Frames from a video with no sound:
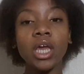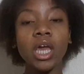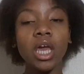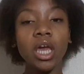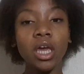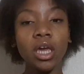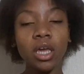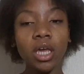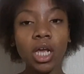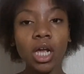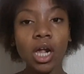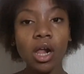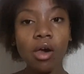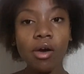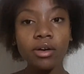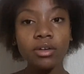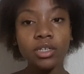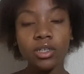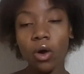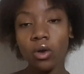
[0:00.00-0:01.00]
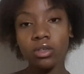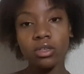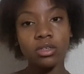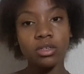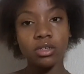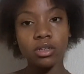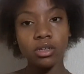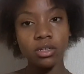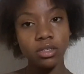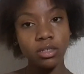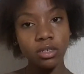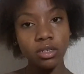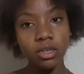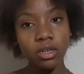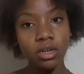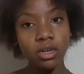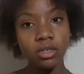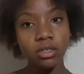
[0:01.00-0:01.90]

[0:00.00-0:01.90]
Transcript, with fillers: hey, eh, your house is dirty.